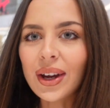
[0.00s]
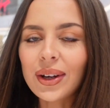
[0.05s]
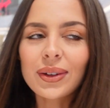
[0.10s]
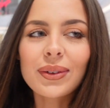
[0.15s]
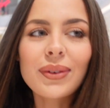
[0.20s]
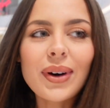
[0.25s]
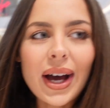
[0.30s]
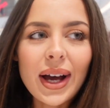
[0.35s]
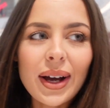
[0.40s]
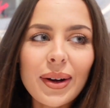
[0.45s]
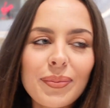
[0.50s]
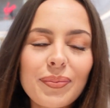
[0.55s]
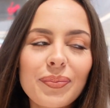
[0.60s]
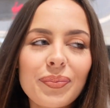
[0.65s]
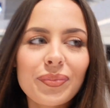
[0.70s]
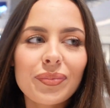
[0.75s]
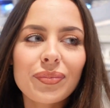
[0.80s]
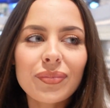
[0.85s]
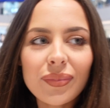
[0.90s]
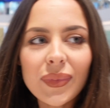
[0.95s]

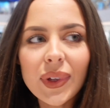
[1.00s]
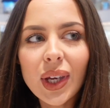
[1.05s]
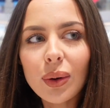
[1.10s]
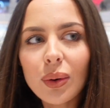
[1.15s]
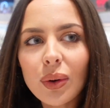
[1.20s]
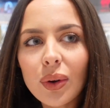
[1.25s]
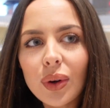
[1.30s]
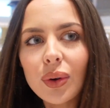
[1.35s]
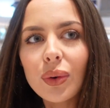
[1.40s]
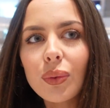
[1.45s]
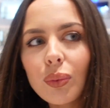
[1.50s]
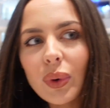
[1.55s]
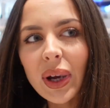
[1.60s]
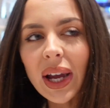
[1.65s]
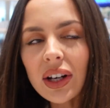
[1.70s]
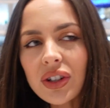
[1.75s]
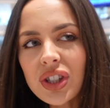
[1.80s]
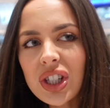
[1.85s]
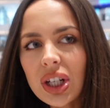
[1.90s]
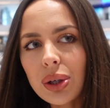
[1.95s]
um... We
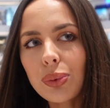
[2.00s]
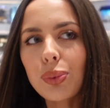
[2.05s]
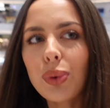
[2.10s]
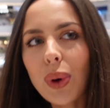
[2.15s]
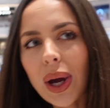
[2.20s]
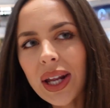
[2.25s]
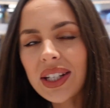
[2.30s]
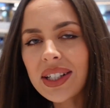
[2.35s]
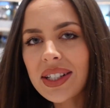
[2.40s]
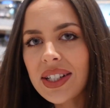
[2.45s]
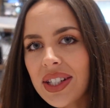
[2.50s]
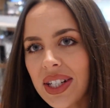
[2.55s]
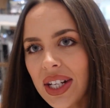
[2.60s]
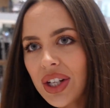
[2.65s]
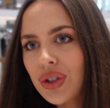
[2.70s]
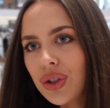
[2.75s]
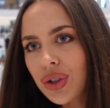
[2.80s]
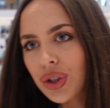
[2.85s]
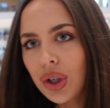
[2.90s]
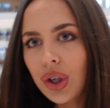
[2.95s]
actually went
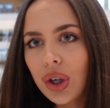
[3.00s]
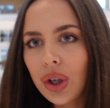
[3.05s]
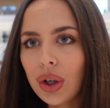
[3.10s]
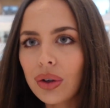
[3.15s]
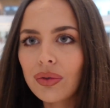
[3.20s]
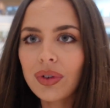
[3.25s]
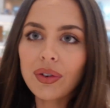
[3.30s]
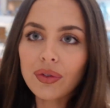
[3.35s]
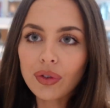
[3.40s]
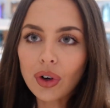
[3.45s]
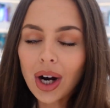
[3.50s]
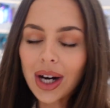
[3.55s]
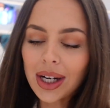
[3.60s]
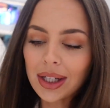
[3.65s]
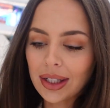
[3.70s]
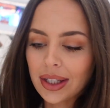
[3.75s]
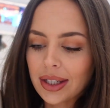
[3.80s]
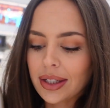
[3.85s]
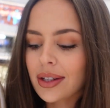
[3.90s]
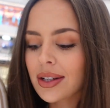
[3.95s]
into River
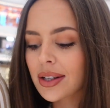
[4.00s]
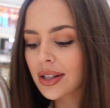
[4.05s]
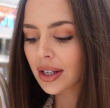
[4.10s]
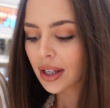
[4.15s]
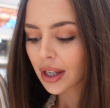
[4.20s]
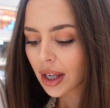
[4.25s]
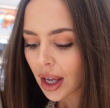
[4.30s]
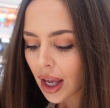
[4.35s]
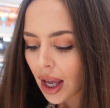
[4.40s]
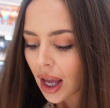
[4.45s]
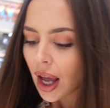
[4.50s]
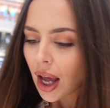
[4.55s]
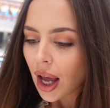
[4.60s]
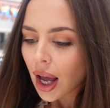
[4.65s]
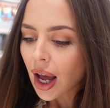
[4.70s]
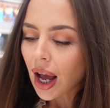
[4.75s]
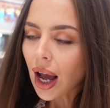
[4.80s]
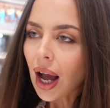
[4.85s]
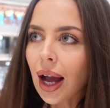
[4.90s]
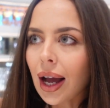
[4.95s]
Island
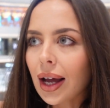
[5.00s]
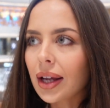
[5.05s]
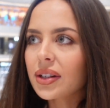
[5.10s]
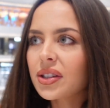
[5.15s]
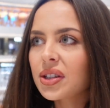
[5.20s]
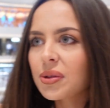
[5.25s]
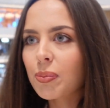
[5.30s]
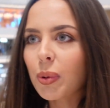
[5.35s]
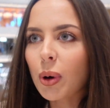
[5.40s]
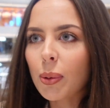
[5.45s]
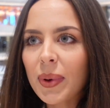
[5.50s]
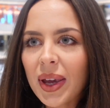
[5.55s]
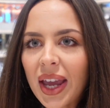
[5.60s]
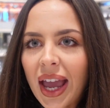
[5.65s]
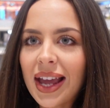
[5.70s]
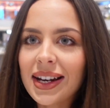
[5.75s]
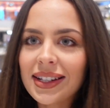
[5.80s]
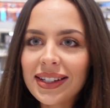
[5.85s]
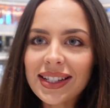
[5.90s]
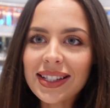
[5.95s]
and Bobby
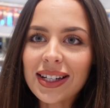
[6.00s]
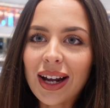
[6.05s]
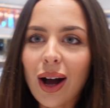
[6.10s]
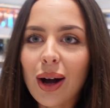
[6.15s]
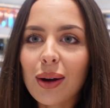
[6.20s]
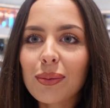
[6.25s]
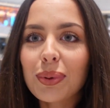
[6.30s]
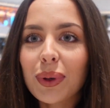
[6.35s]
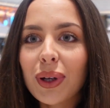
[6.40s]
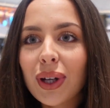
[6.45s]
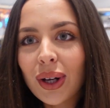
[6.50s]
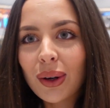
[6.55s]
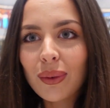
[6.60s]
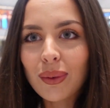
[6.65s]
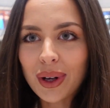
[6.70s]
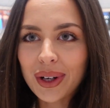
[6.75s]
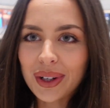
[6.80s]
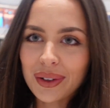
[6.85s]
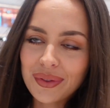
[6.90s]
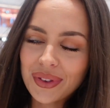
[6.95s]
ended up
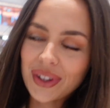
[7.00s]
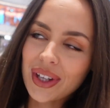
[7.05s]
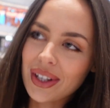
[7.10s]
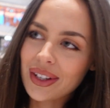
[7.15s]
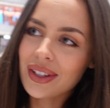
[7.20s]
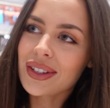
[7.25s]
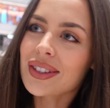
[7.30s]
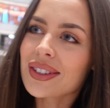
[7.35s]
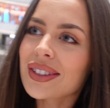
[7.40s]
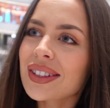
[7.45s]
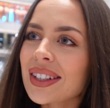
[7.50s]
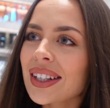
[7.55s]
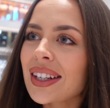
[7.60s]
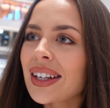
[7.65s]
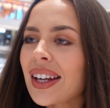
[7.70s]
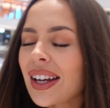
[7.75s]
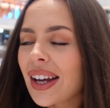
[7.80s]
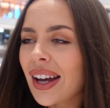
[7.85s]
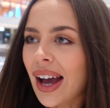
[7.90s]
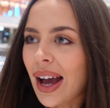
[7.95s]
one of the
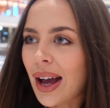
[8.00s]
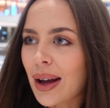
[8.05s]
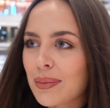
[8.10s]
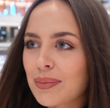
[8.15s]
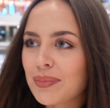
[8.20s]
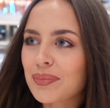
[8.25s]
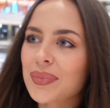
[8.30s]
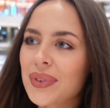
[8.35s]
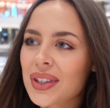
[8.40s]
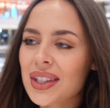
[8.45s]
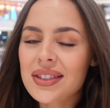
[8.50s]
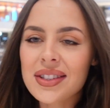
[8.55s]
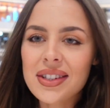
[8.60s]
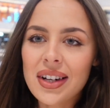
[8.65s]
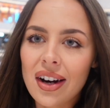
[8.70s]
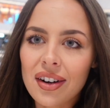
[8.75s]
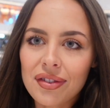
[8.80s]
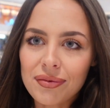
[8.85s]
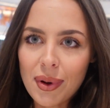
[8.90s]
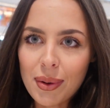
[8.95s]
um,
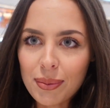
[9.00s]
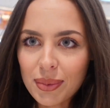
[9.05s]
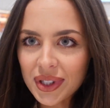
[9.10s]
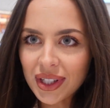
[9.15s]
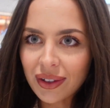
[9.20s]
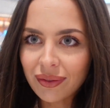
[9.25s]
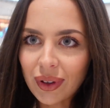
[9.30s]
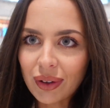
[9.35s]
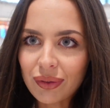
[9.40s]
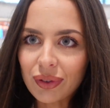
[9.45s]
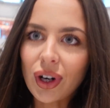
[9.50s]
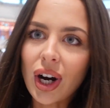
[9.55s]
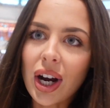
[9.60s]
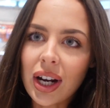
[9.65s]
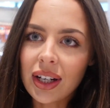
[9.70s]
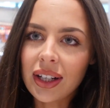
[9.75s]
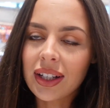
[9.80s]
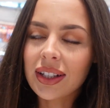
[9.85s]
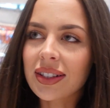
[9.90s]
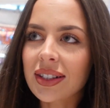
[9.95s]
staff members in River
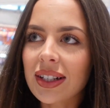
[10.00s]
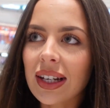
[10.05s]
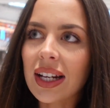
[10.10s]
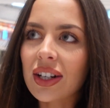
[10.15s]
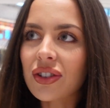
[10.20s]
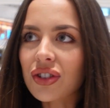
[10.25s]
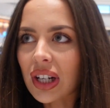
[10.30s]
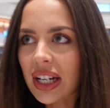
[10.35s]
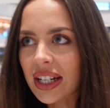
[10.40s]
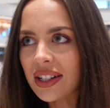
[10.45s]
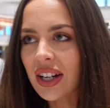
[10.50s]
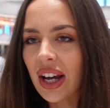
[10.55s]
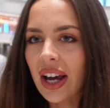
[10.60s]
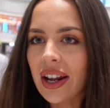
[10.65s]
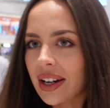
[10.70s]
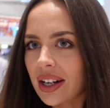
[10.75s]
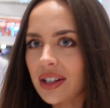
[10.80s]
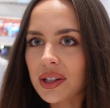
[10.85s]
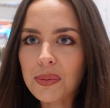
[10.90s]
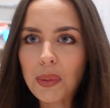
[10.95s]
Island literally
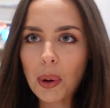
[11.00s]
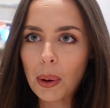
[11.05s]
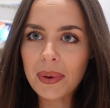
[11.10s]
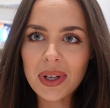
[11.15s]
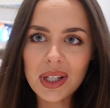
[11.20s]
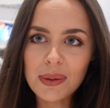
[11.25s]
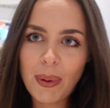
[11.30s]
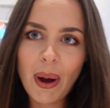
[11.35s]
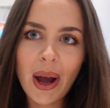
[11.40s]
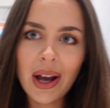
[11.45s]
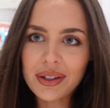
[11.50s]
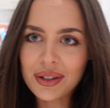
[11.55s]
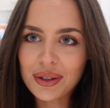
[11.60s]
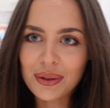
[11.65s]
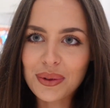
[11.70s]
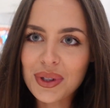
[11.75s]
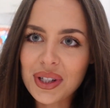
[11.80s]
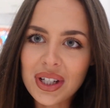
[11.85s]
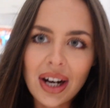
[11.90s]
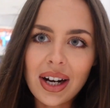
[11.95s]
turned into Bobby's
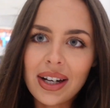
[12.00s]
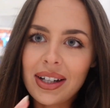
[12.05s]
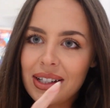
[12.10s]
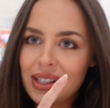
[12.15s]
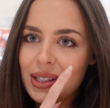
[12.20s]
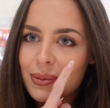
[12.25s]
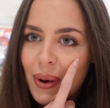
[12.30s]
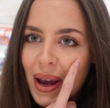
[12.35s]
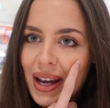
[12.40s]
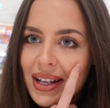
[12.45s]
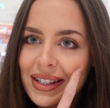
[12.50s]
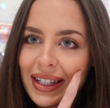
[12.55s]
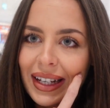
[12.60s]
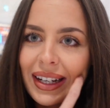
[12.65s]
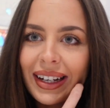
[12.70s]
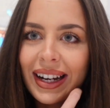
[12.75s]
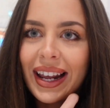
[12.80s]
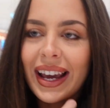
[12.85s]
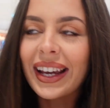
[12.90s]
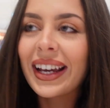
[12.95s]
personal stylist
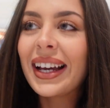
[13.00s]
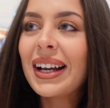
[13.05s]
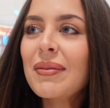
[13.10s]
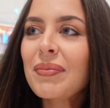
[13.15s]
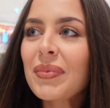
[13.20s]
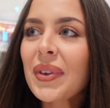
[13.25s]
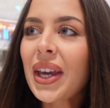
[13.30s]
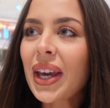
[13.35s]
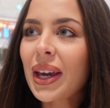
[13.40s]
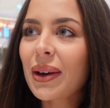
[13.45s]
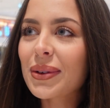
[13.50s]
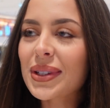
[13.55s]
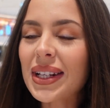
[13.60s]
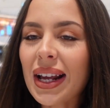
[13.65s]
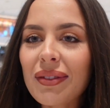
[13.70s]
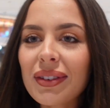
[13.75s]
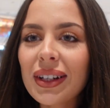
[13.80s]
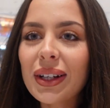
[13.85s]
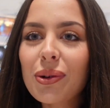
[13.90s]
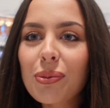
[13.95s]
basically. He was
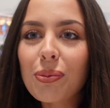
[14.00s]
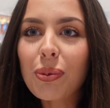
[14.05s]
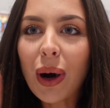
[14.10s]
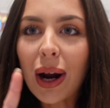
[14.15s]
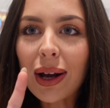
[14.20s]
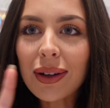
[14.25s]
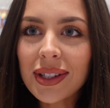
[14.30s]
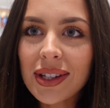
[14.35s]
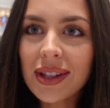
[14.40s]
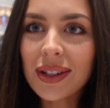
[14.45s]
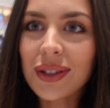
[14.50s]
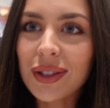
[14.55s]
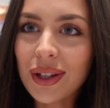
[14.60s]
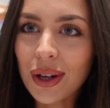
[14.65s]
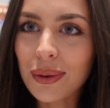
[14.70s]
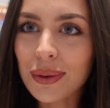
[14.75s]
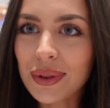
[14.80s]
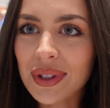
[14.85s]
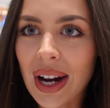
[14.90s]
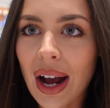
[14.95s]
having a little browse at the
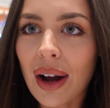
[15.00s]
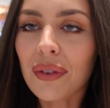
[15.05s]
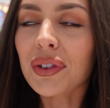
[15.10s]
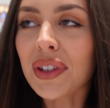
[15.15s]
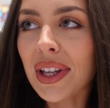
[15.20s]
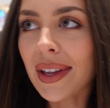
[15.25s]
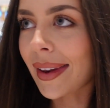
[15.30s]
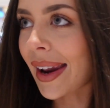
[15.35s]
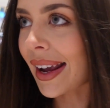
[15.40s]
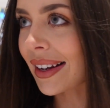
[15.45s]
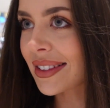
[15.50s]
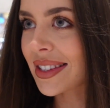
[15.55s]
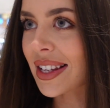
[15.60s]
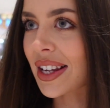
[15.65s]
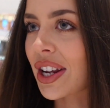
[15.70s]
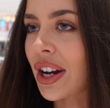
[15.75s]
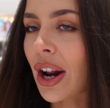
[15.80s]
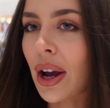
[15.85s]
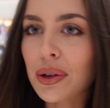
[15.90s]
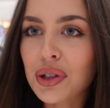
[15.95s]
suit stuff and the next
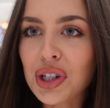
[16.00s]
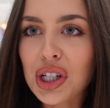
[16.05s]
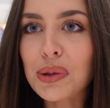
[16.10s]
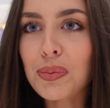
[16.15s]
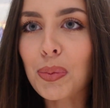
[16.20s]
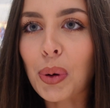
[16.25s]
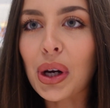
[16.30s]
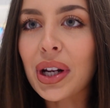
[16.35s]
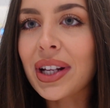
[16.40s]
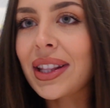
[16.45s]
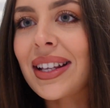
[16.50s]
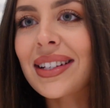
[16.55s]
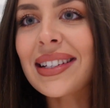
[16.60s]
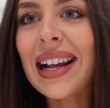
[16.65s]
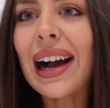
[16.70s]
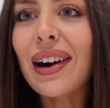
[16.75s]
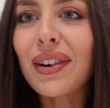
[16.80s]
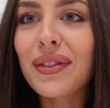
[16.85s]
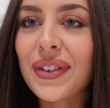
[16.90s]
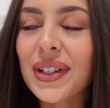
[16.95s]
thing you know she's pulling this
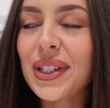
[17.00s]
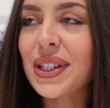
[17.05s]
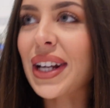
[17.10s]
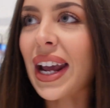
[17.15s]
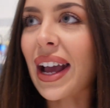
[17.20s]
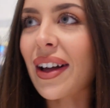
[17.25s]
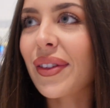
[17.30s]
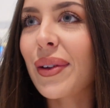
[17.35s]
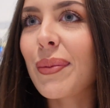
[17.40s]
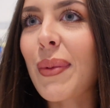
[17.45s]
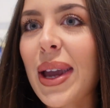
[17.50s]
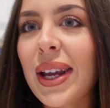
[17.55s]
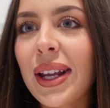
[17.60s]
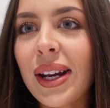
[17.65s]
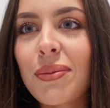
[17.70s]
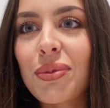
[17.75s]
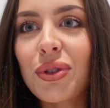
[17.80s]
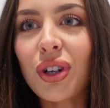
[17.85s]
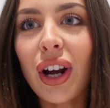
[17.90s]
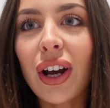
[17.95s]
outfit together, making
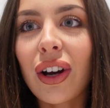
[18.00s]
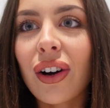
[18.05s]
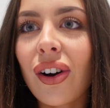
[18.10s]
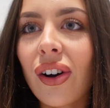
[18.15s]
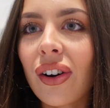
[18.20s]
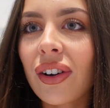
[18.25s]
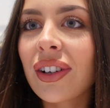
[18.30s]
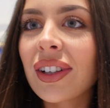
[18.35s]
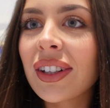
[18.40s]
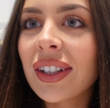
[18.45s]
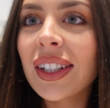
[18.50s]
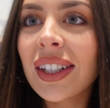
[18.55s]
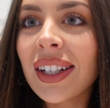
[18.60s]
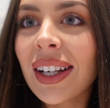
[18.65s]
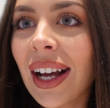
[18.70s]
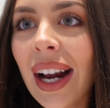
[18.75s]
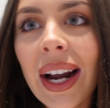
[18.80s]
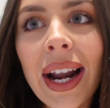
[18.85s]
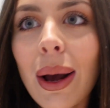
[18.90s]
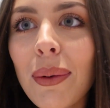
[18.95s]
him try it on
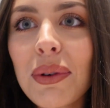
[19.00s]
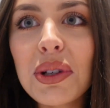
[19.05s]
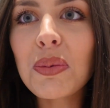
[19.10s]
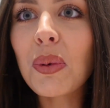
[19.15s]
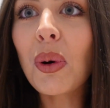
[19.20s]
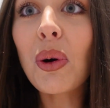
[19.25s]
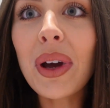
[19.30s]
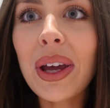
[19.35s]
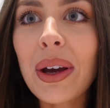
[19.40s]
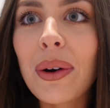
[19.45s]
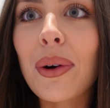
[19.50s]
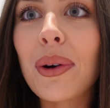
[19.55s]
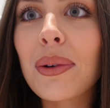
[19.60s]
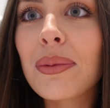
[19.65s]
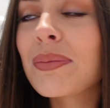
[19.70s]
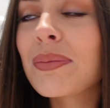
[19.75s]
and now he's bought it all